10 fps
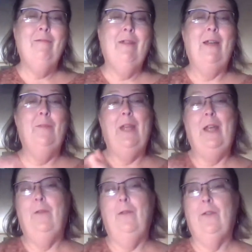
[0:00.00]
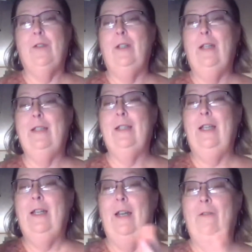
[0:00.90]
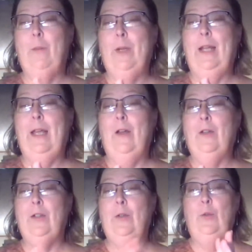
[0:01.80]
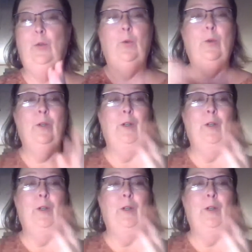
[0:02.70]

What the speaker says: I'm thankful for Celestine and everybody else who